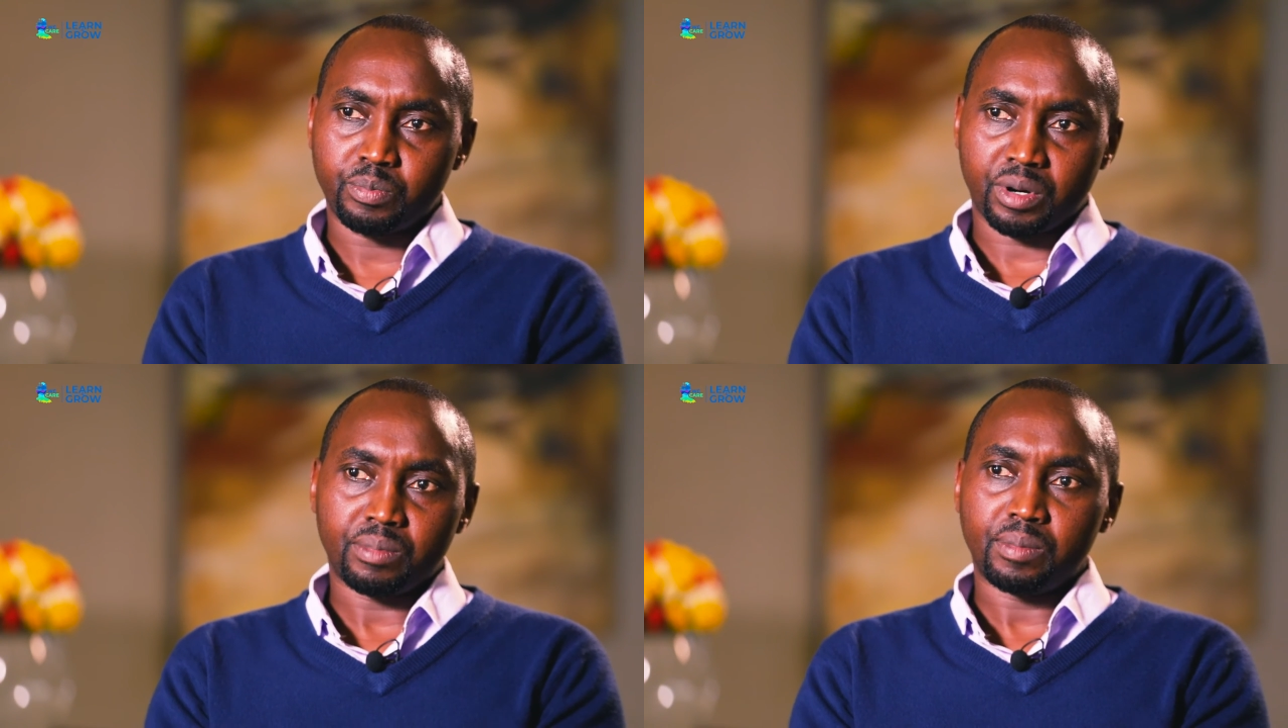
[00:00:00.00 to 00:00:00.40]

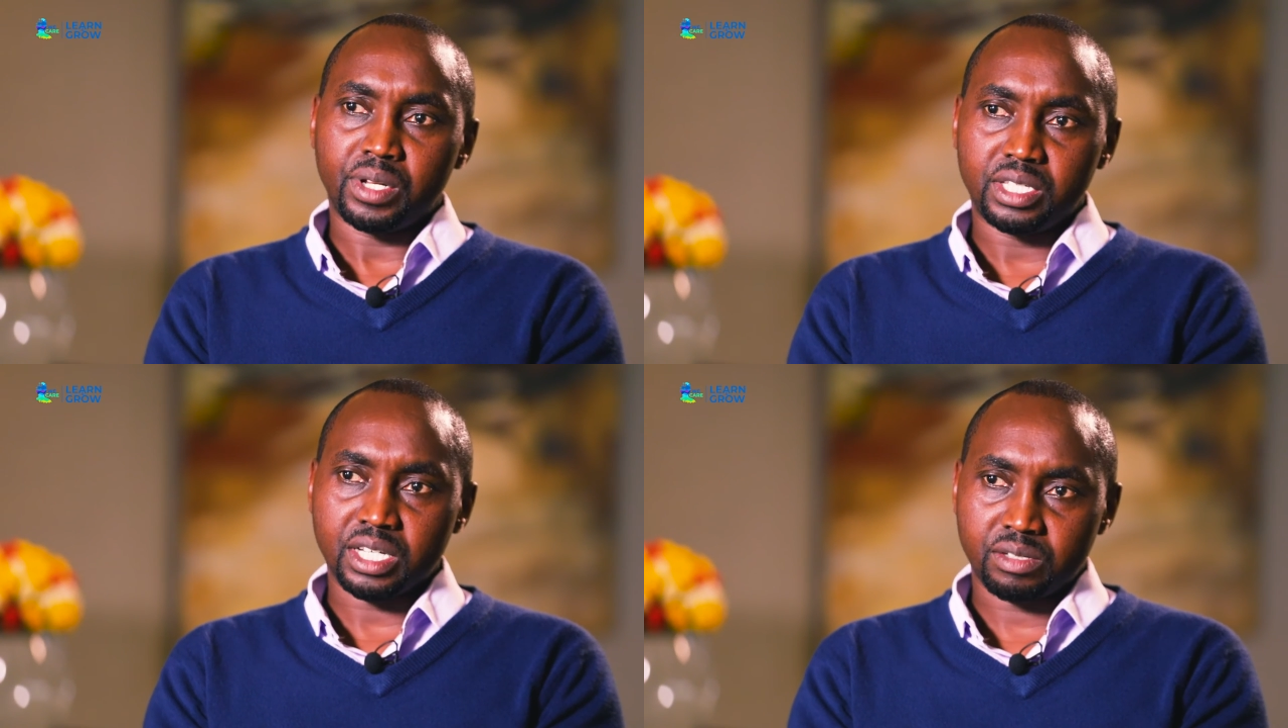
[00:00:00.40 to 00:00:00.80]

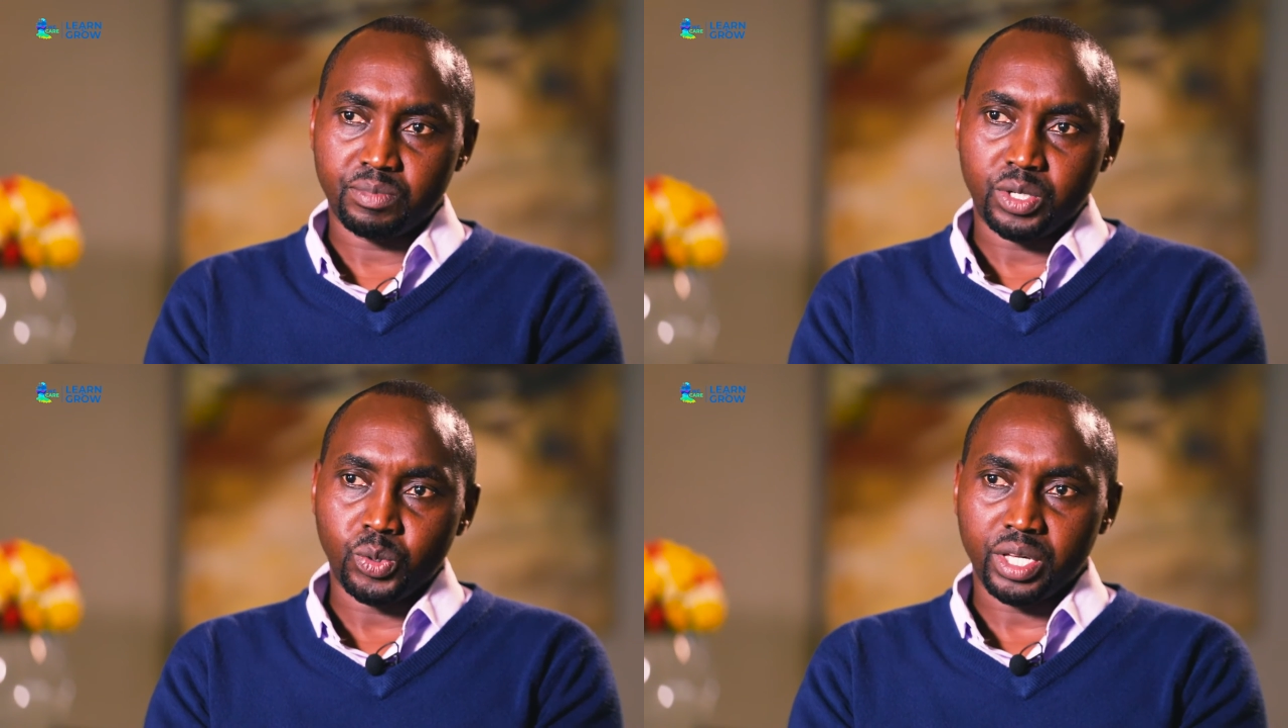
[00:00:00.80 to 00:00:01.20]
probably
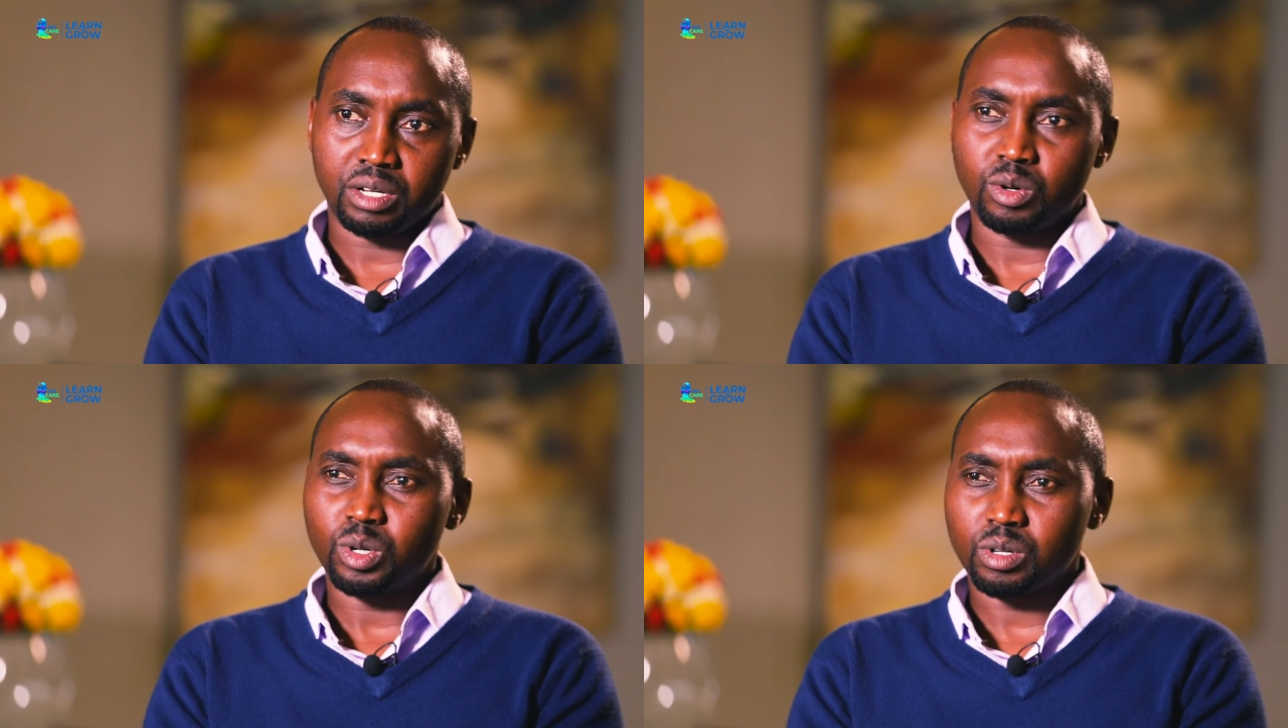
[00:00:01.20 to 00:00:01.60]
just be
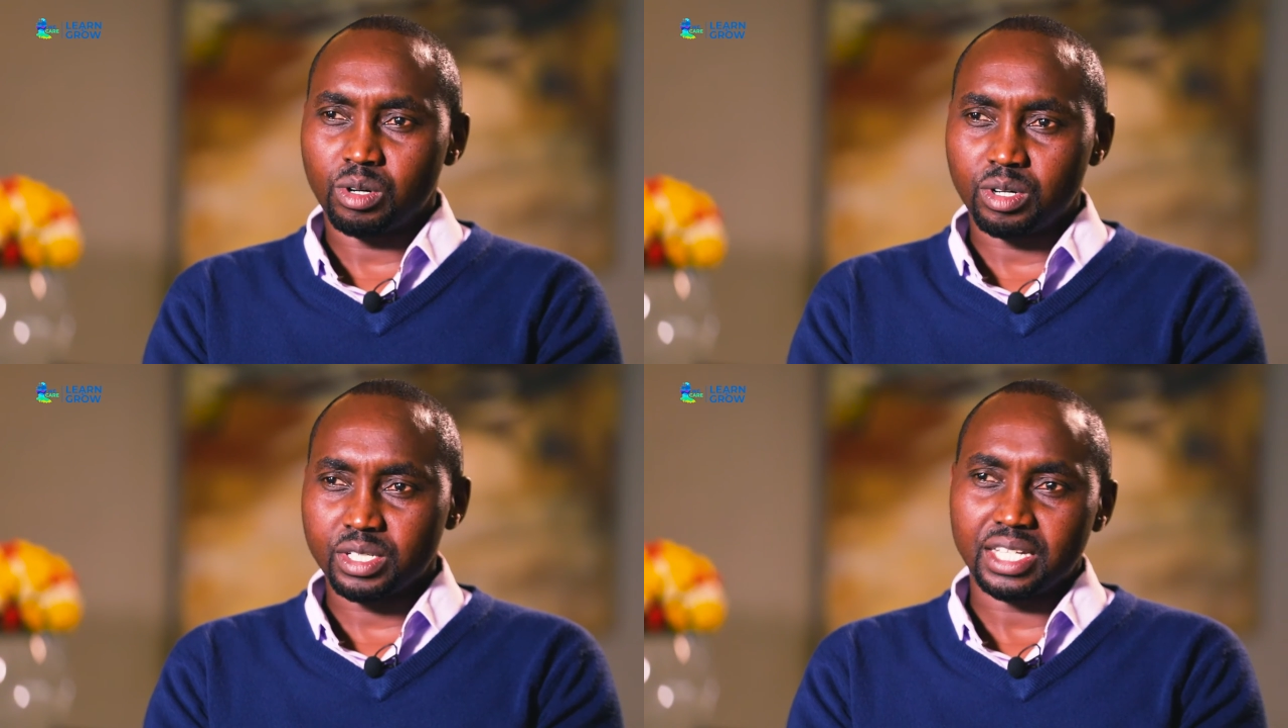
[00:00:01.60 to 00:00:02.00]
doing cold
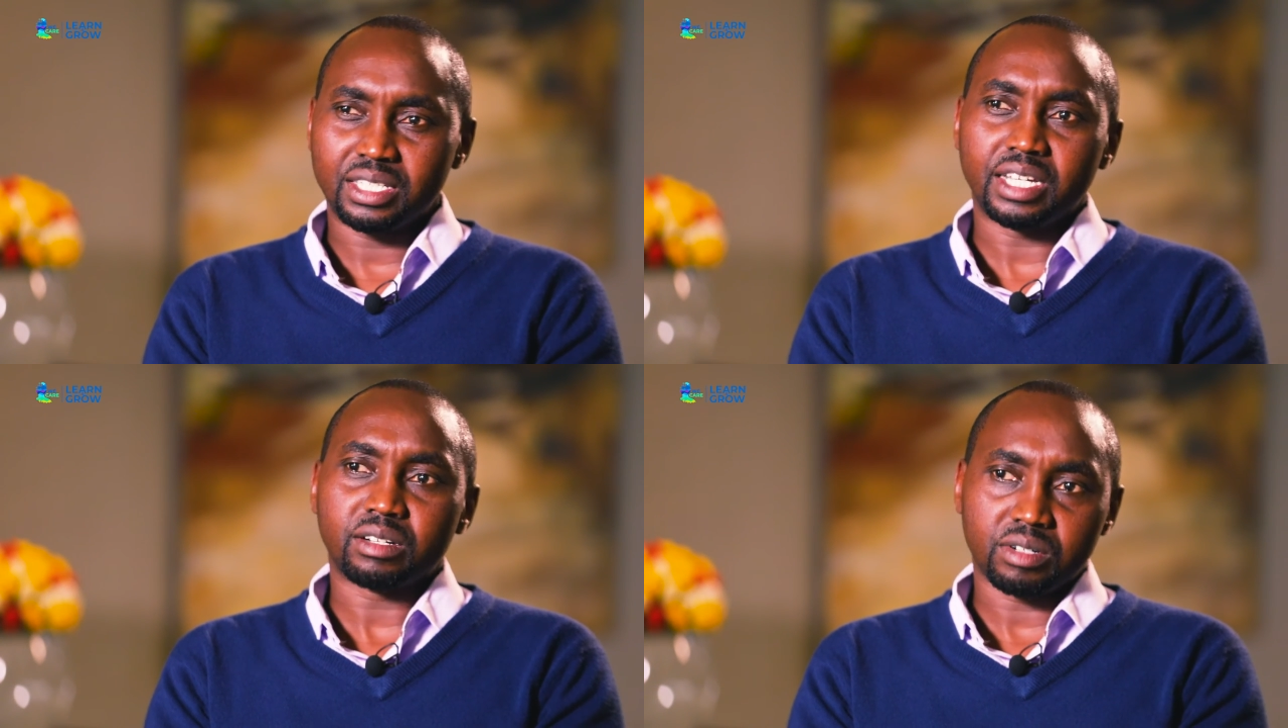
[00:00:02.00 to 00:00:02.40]
calls
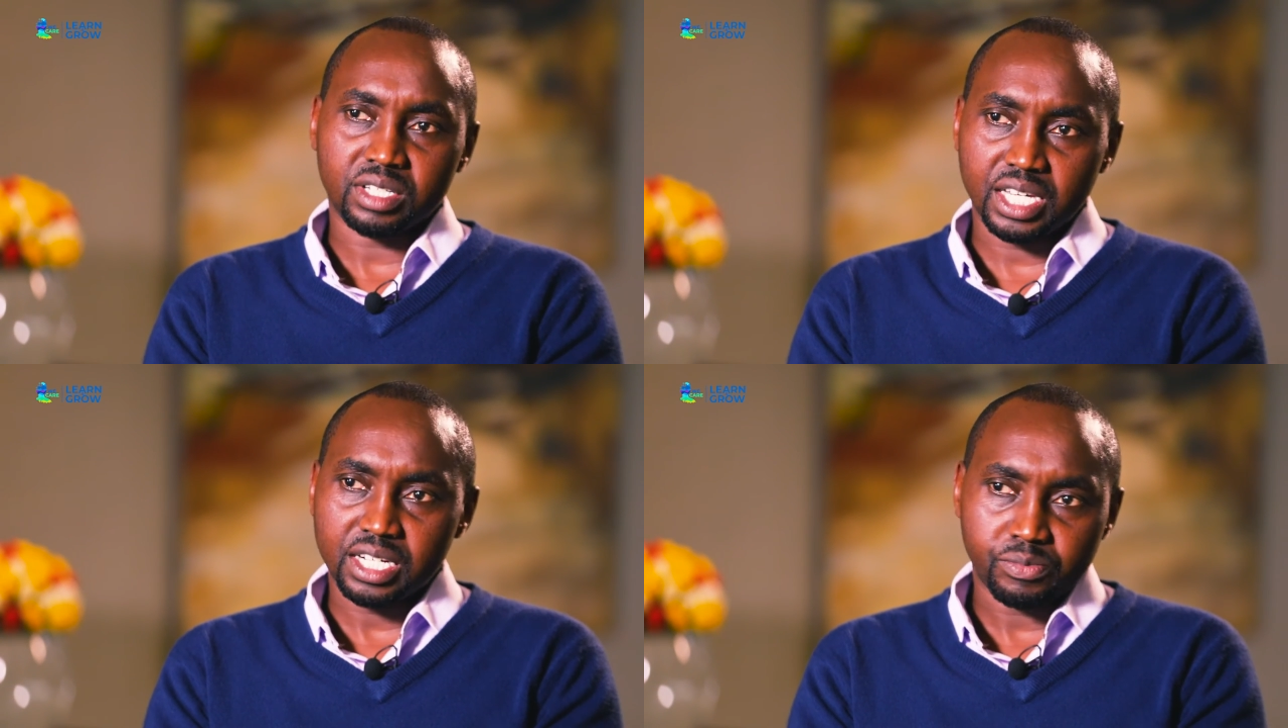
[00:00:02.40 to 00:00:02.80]
and general
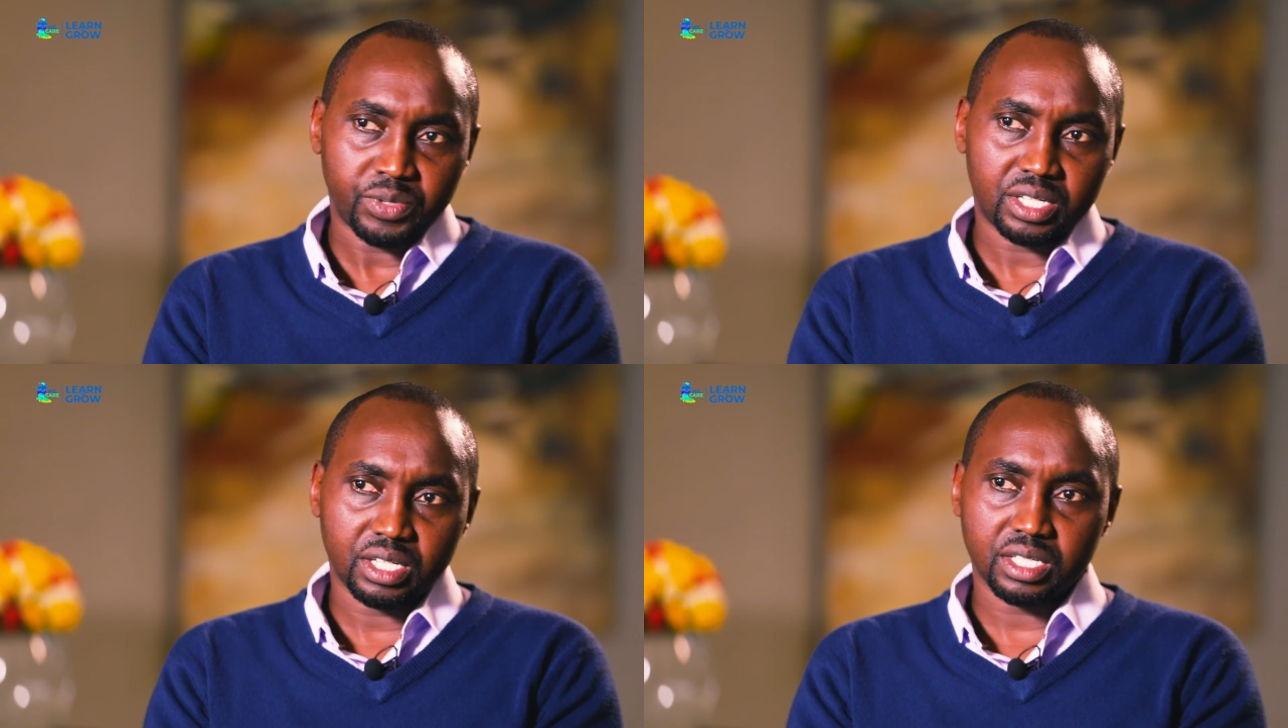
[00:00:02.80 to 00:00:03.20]
sales
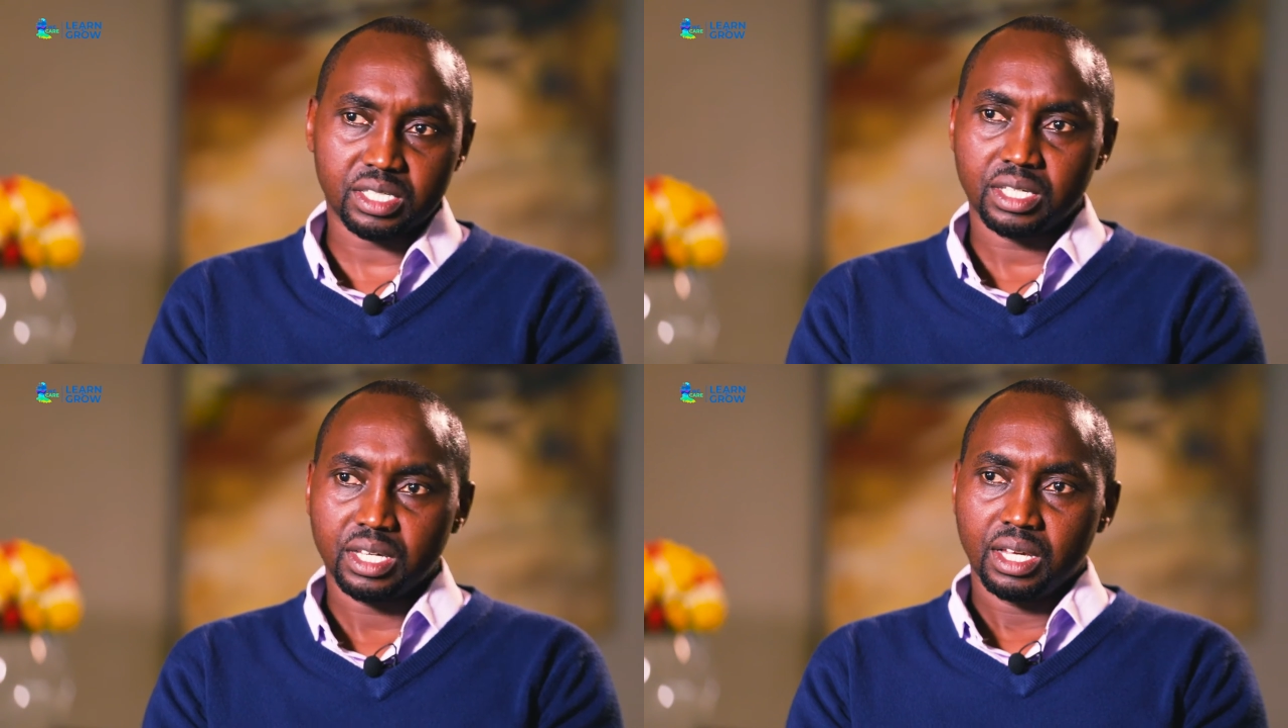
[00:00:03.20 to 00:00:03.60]

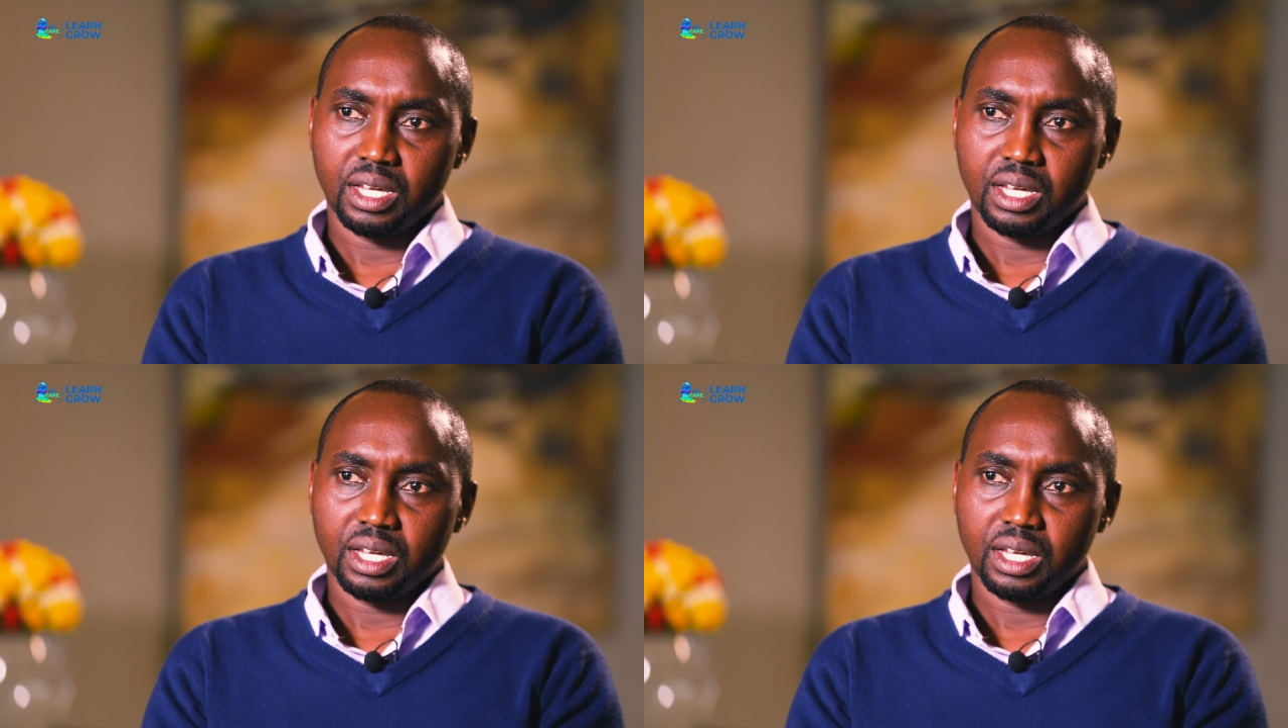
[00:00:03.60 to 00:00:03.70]
meetings,